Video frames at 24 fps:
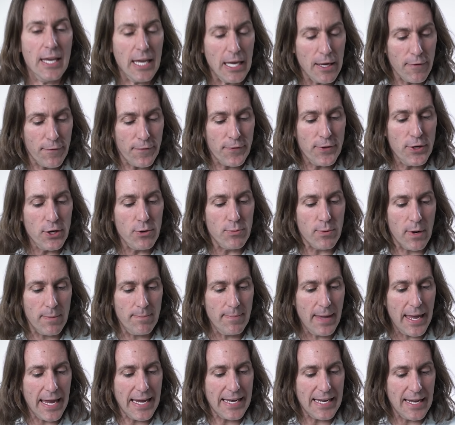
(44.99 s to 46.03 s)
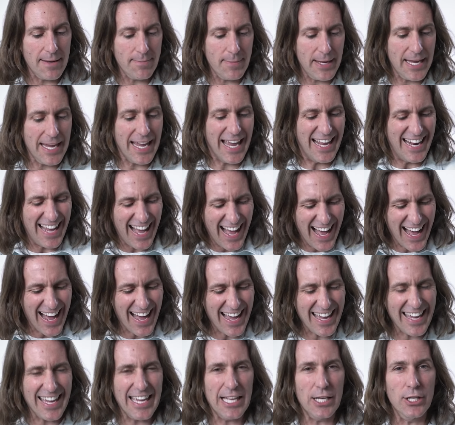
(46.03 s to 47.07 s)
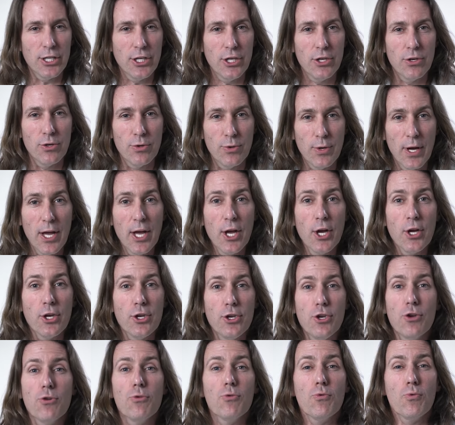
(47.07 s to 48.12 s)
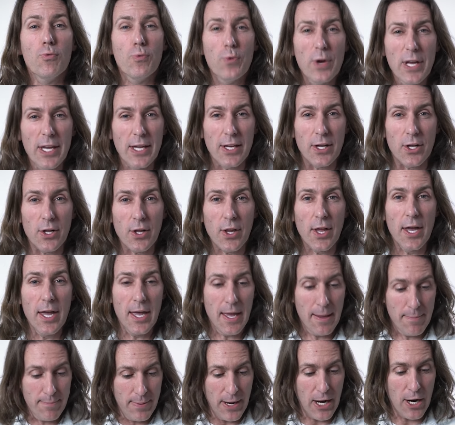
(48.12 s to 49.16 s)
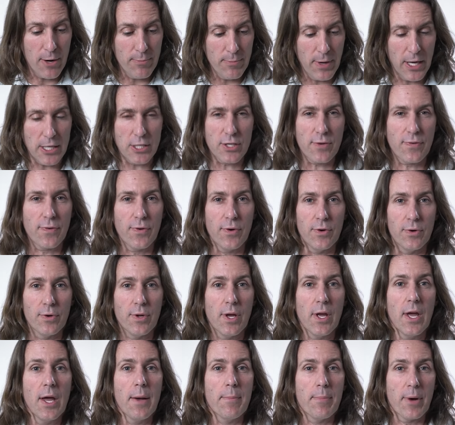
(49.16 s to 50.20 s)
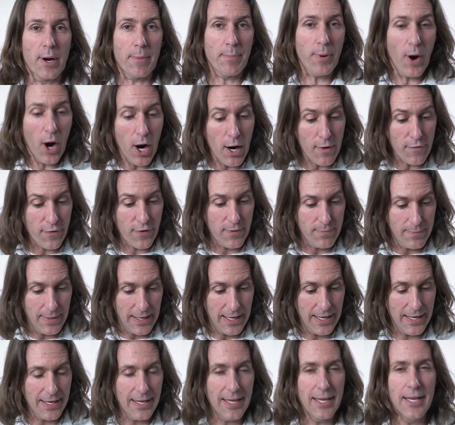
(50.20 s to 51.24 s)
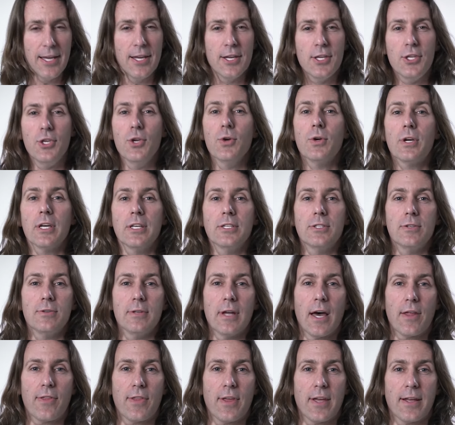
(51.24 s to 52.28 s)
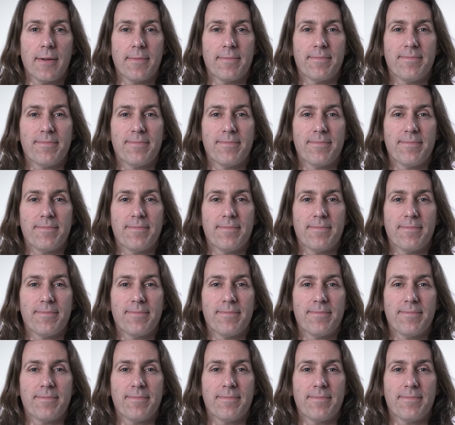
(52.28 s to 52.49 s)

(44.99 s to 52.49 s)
If you remain in me and I in you, you will bear much fruit. But apart from me, you can do nothing."